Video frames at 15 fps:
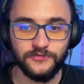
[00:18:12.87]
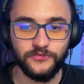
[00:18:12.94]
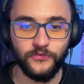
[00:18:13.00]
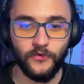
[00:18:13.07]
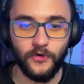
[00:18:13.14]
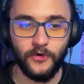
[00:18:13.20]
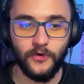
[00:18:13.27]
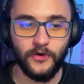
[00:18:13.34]

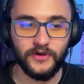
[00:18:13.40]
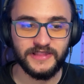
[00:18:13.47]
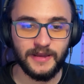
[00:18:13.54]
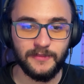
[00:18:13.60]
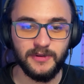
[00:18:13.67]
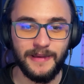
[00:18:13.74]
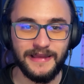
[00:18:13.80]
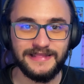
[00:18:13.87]
for
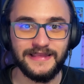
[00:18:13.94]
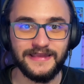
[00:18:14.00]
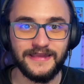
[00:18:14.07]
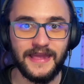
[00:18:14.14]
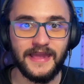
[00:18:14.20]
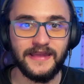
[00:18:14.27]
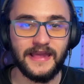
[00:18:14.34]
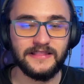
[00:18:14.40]
double battling
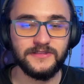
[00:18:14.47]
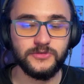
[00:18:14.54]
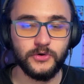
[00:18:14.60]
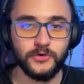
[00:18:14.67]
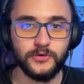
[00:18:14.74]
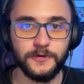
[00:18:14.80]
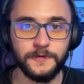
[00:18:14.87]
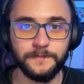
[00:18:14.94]
and get
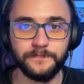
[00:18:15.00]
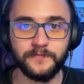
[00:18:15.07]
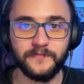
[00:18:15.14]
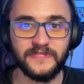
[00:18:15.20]
through